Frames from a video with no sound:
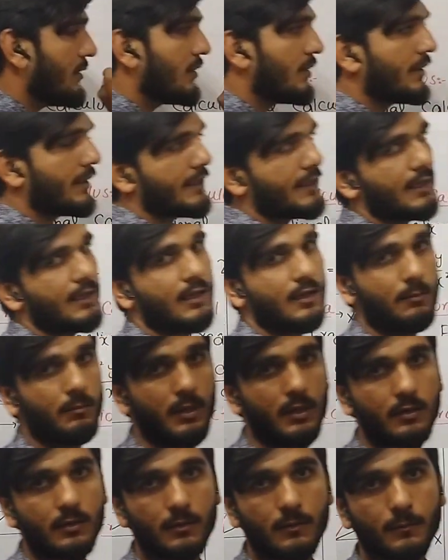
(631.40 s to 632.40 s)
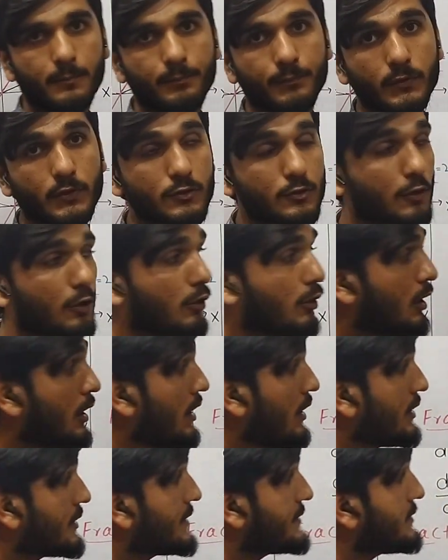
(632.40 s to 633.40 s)
real number. So
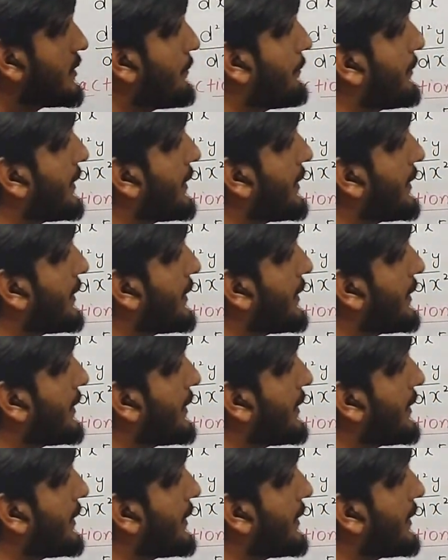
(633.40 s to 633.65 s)
this is